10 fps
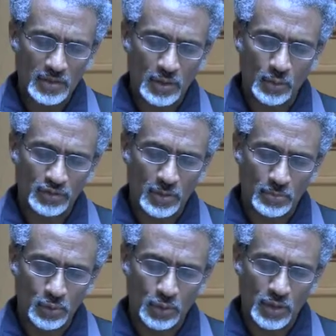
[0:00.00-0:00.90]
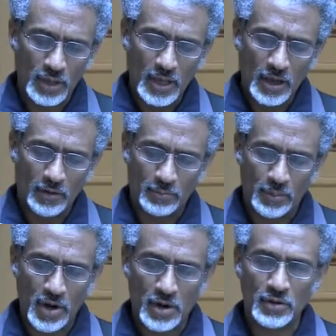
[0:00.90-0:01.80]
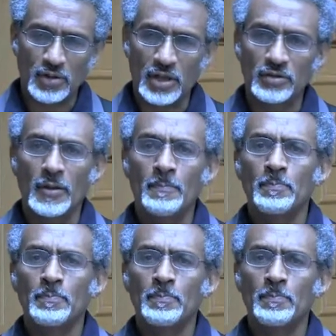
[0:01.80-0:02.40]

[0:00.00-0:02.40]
there was a book of prayer that